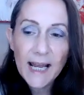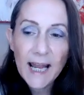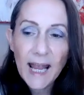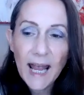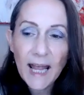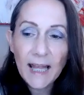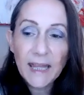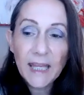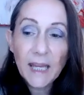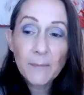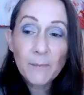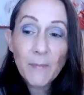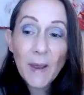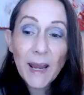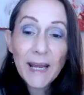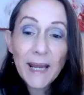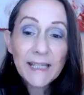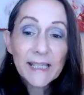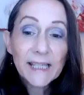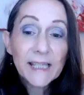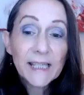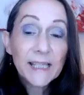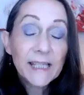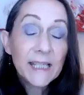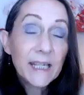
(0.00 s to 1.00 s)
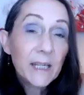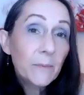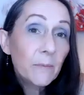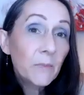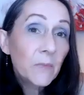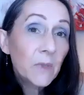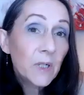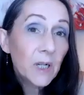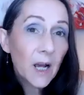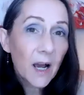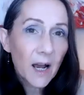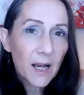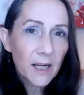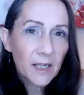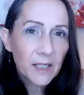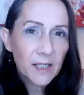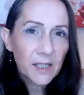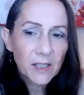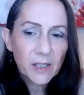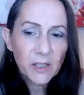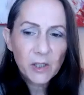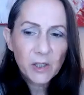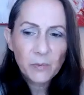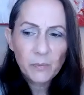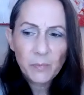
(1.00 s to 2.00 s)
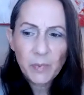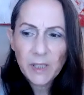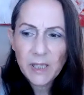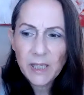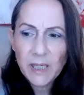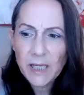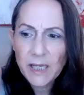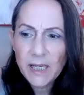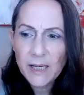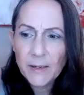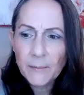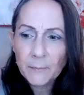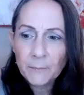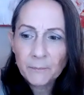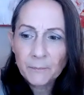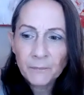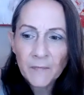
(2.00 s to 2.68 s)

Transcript: And they might seem to us to be